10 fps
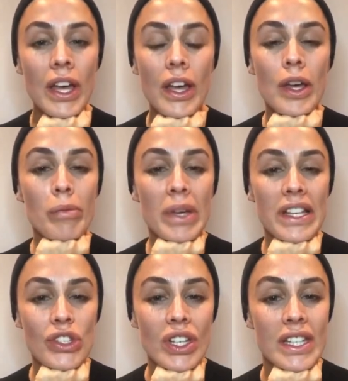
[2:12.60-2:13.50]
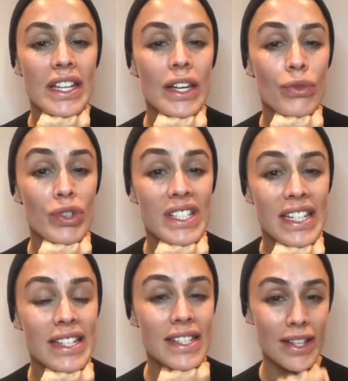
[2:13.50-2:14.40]
but it's just, again,
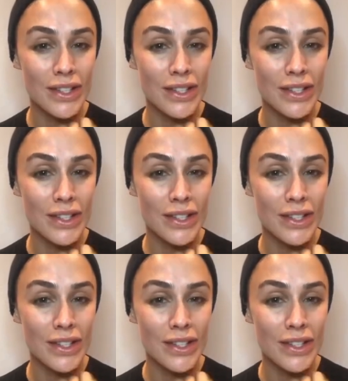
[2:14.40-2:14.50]
resistance.